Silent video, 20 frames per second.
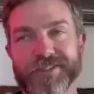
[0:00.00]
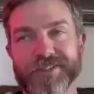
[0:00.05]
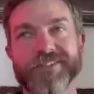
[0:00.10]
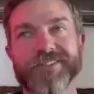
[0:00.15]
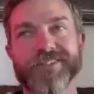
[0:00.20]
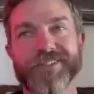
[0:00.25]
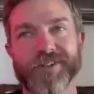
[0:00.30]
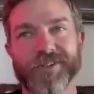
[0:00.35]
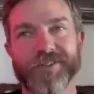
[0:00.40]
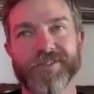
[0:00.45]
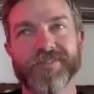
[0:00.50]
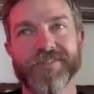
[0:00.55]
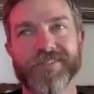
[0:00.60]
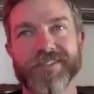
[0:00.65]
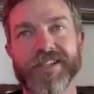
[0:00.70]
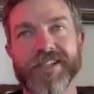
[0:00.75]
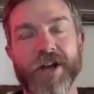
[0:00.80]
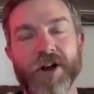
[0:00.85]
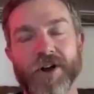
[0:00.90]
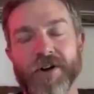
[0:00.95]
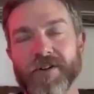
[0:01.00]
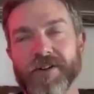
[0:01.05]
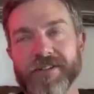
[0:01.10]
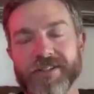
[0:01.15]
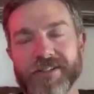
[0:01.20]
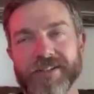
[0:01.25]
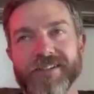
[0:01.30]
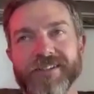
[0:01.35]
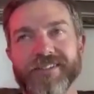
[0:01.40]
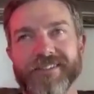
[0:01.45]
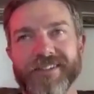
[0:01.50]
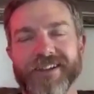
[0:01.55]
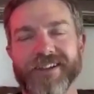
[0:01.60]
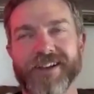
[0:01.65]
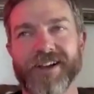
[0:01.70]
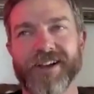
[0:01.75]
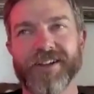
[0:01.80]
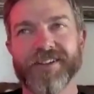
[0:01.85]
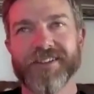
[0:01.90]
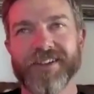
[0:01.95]
So no,
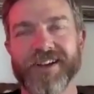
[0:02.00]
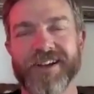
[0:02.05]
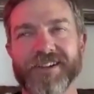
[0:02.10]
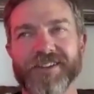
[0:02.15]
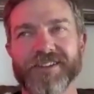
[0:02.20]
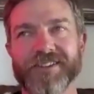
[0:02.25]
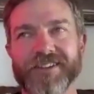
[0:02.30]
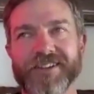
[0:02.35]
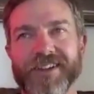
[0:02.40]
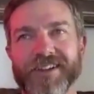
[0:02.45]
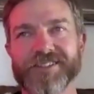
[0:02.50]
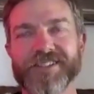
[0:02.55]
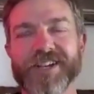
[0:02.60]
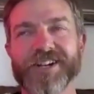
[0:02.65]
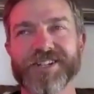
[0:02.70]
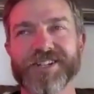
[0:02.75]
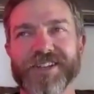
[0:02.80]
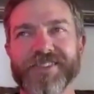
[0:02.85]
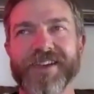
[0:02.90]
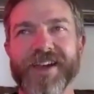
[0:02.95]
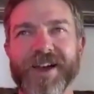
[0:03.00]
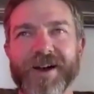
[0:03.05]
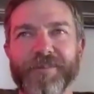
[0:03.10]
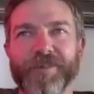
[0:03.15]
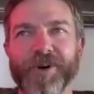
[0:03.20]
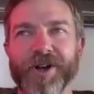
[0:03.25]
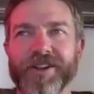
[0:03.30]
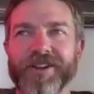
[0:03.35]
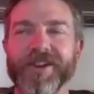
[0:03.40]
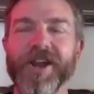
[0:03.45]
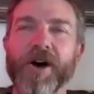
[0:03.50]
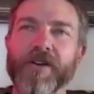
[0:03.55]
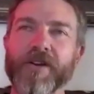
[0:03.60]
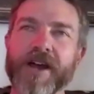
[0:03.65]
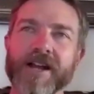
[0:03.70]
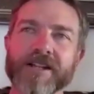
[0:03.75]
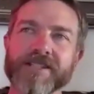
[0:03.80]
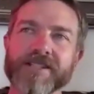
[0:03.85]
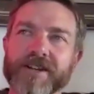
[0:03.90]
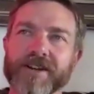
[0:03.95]
I'll touch on that, but no,
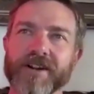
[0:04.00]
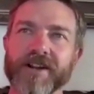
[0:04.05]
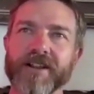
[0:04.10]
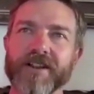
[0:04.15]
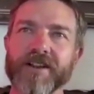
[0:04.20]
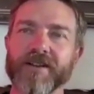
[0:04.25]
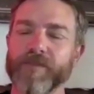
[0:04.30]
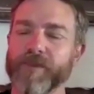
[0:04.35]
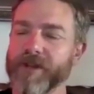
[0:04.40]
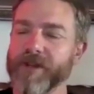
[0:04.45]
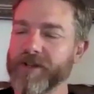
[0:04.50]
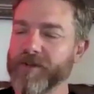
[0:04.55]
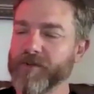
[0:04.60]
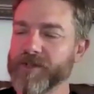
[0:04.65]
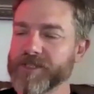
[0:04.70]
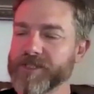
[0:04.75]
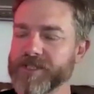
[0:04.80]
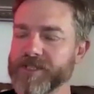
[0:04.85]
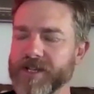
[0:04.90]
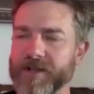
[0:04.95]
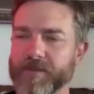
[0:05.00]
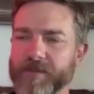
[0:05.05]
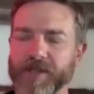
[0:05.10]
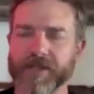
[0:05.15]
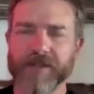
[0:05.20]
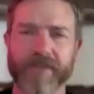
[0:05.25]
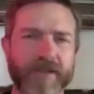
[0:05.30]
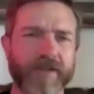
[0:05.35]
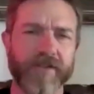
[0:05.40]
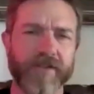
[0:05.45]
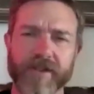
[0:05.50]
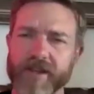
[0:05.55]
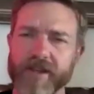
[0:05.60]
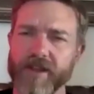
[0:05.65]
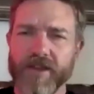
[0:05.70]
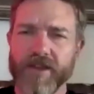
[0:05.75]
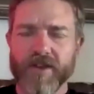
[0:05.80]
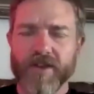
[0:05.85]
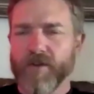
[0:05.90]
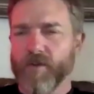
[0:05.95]
not Sierra Club, but it was like the
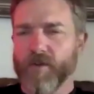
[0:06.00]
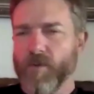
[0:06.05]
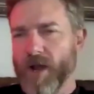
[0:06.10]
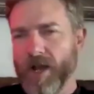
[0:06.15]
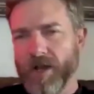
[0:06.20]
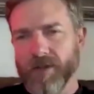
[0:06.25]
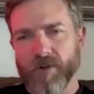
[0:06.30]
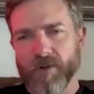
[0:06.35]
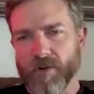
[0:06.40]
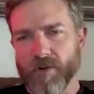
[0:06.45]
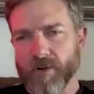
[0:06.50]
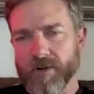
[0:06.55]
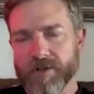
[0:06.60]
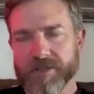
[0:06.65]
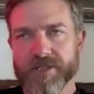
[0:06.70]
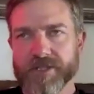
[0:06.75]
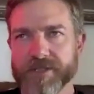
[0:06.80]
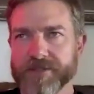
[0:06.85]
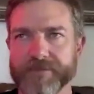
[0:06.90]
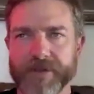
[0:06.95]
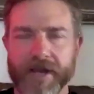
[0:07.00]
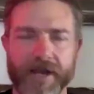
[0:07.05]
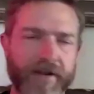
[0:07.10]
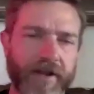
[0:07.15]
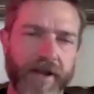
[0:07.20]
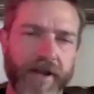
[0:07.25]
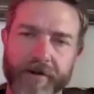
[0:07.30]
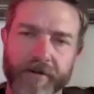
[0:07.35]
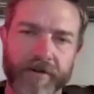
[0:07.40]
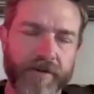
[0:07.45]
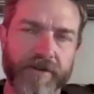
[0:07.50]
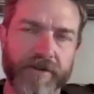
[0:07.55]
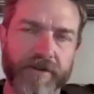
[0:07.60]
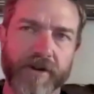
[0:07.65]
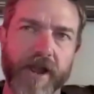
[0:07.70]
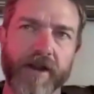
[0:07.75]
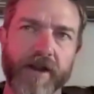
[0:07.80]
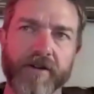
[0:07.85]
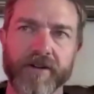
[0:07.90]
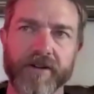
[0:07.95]
Wild Horse. I don't know what their
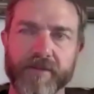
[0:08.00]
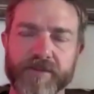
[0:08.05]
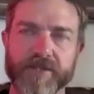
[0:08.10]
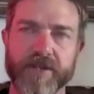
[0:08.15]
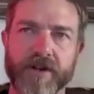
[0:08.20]
acronyms